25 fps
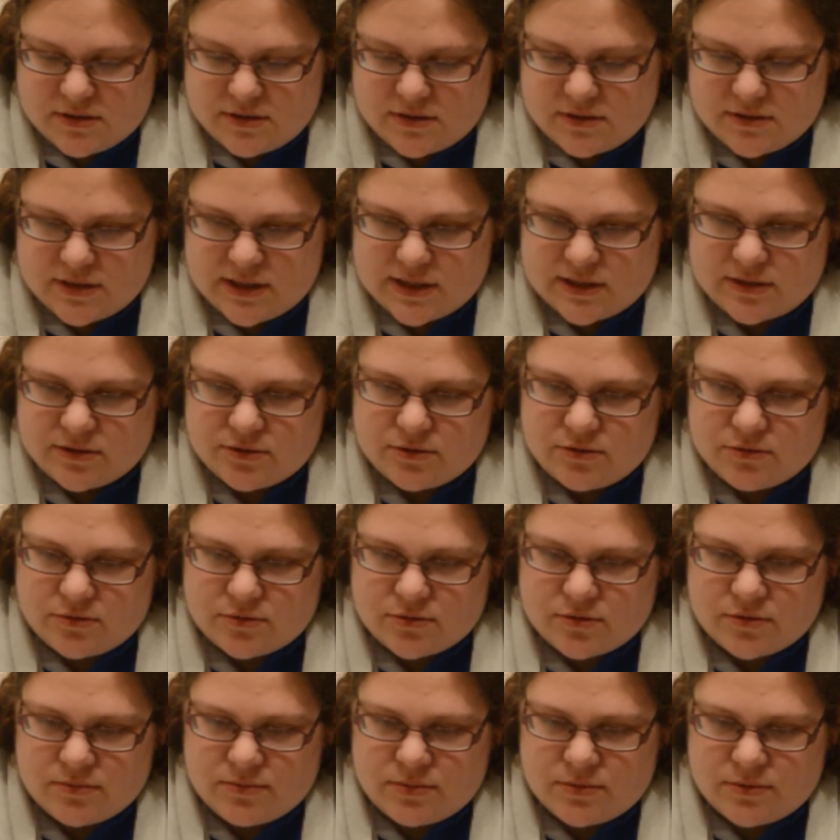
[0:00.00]
Oh, that's
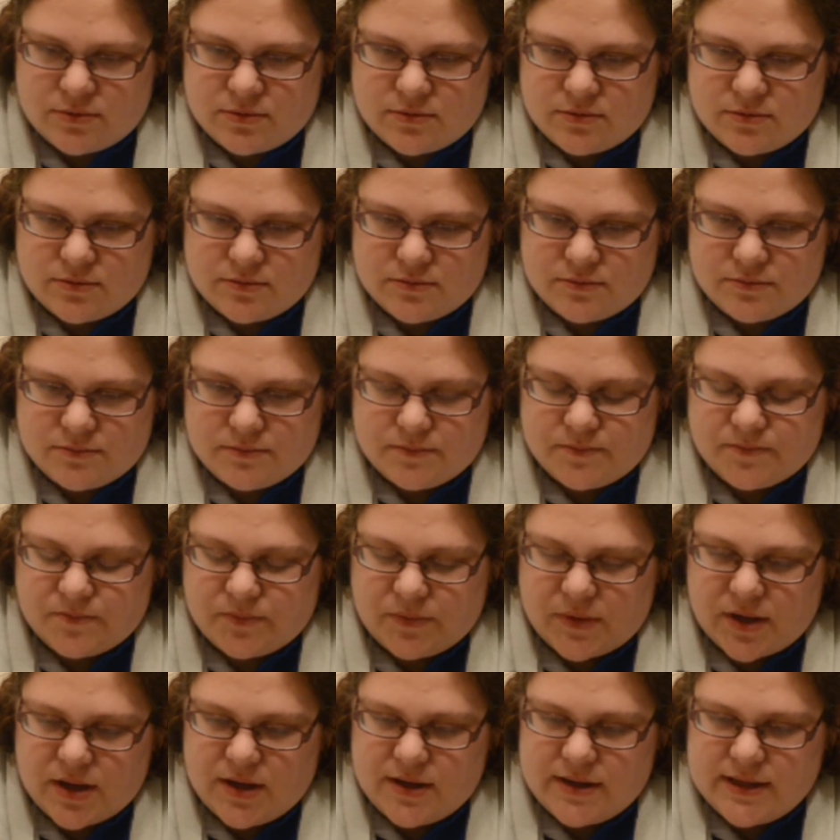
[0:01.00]
adorable.
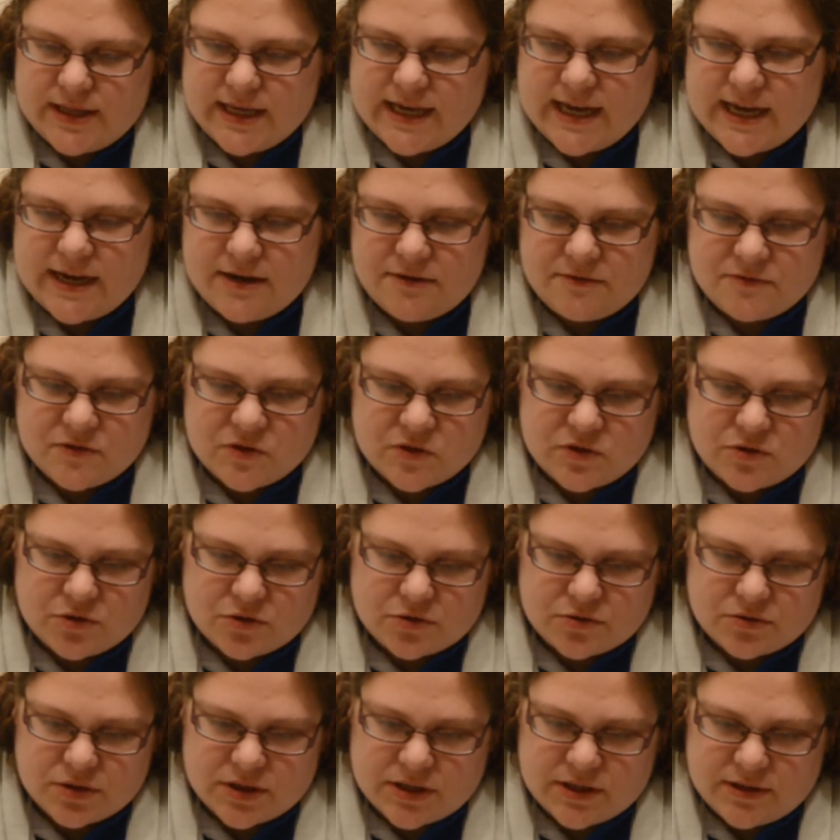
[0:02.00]
The elf
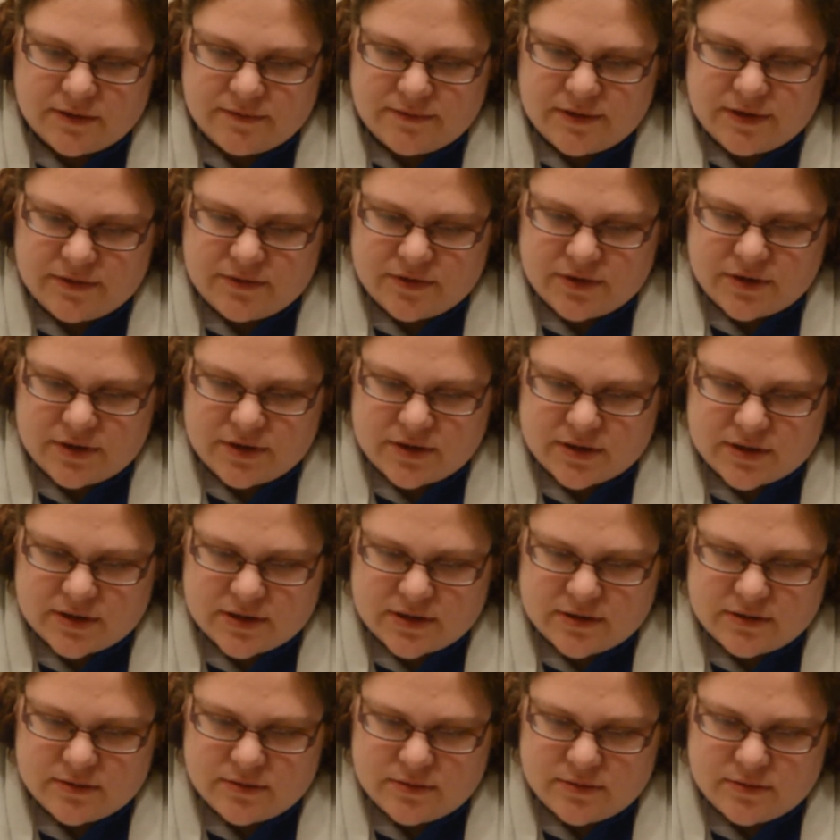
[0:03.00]
story. I've never heard of
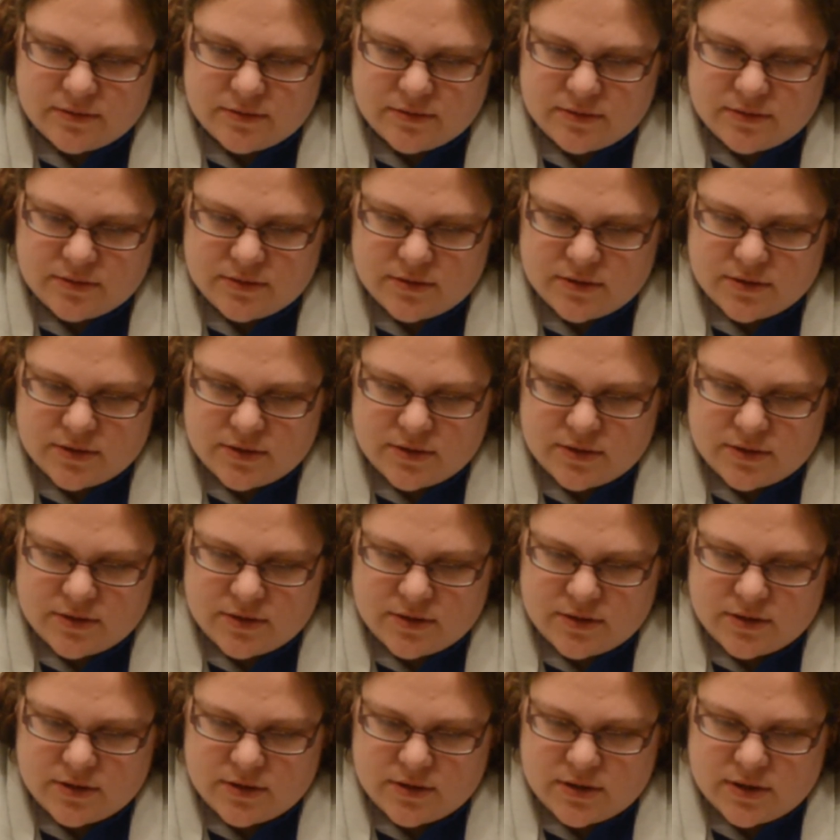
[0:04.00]
that.
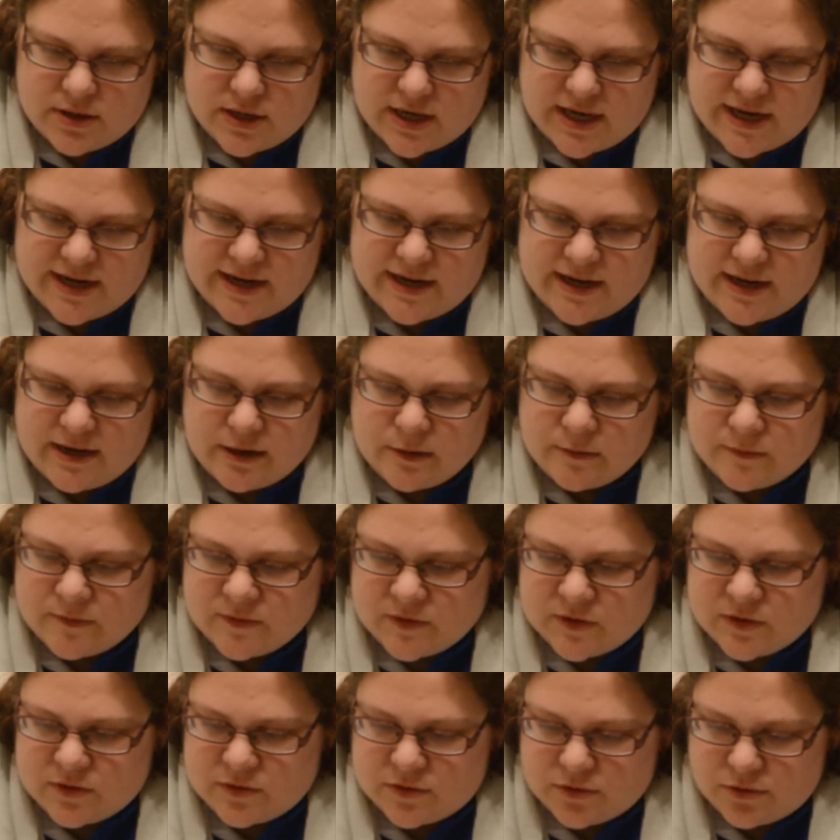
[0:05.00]
An
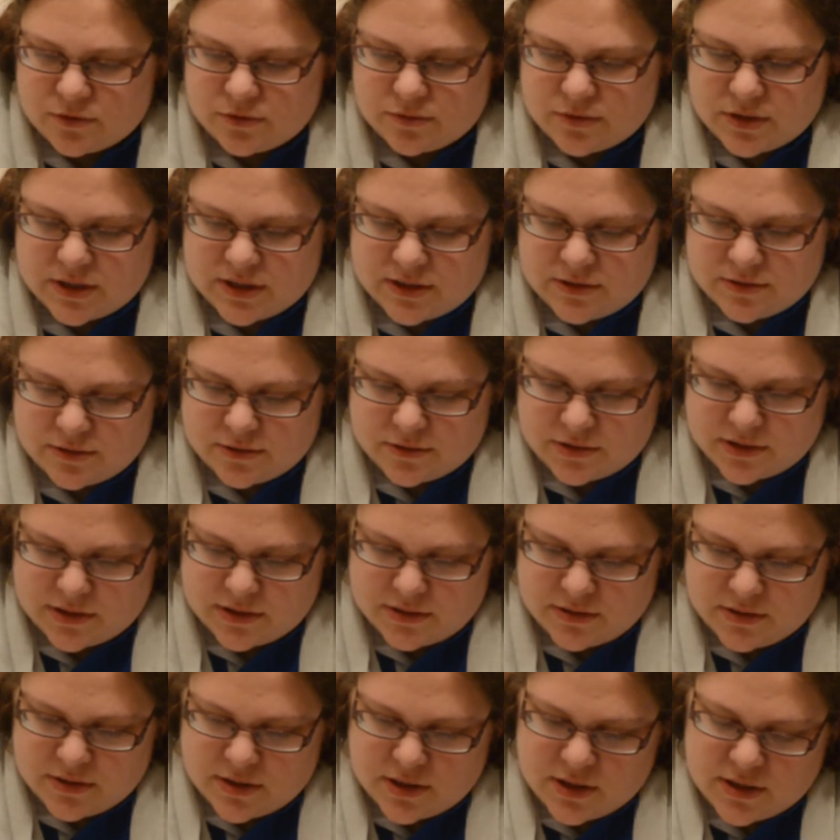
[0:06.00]
elf story, sorry.
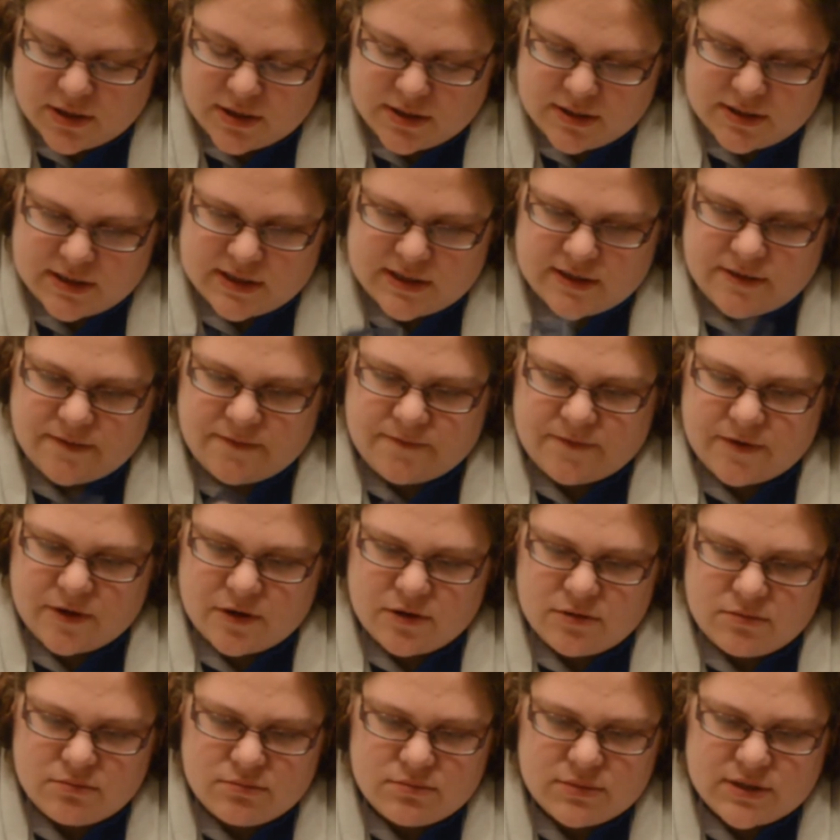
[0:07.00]
Is it a
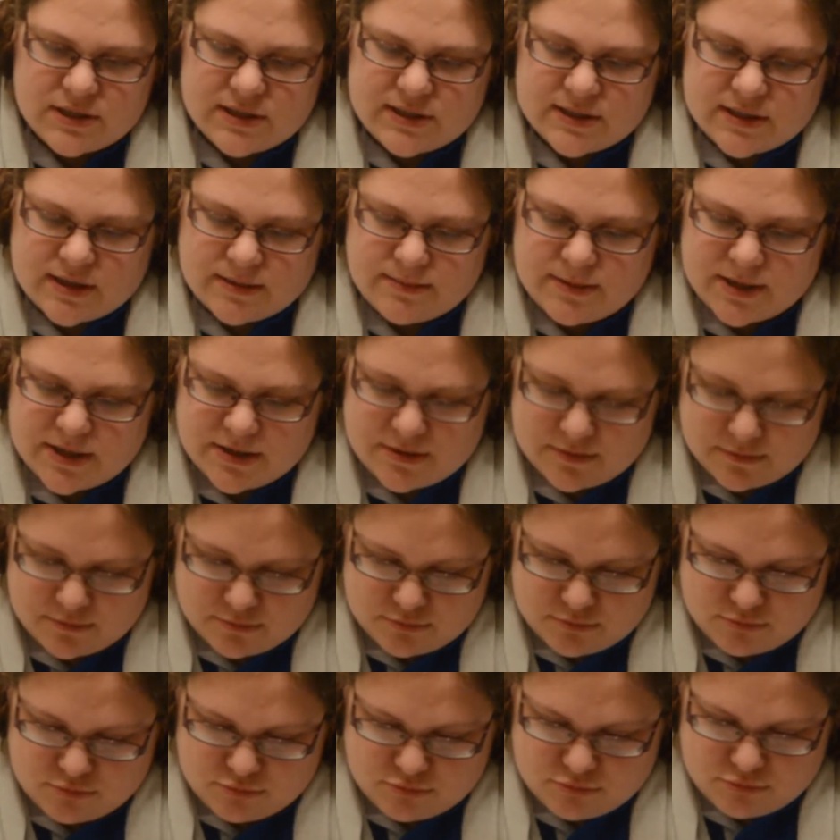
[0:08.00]
film that's come
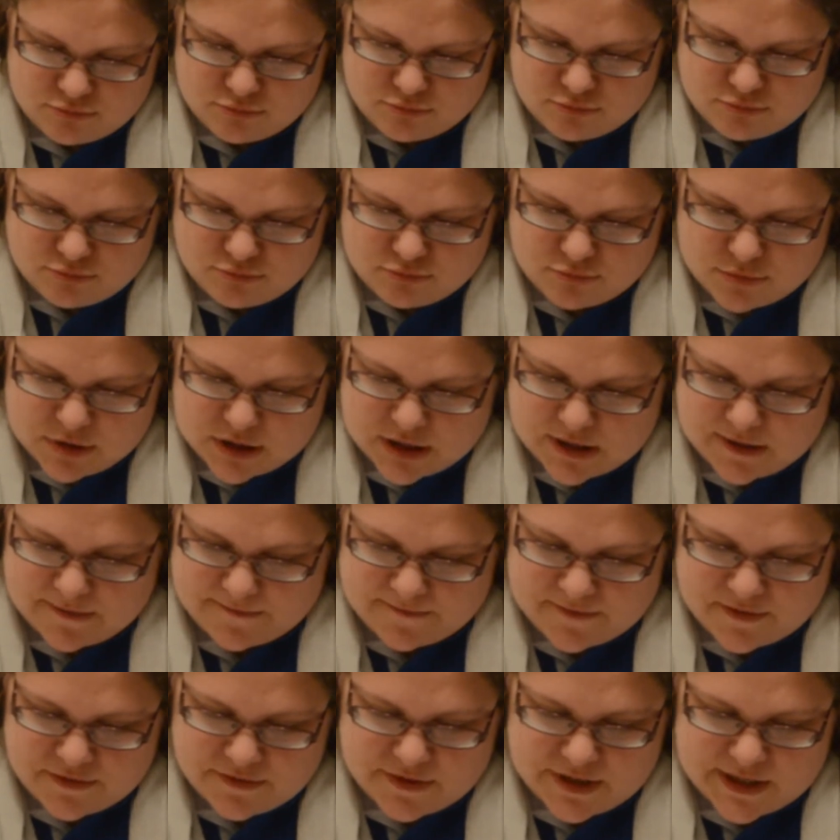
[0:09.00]
out? I
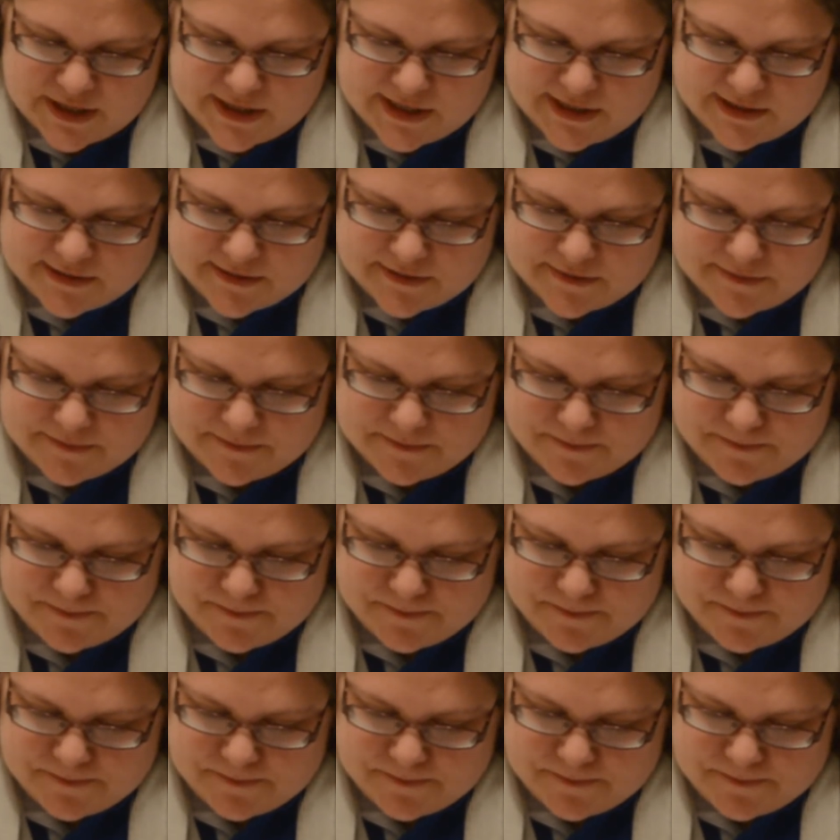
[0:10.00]
have no idea.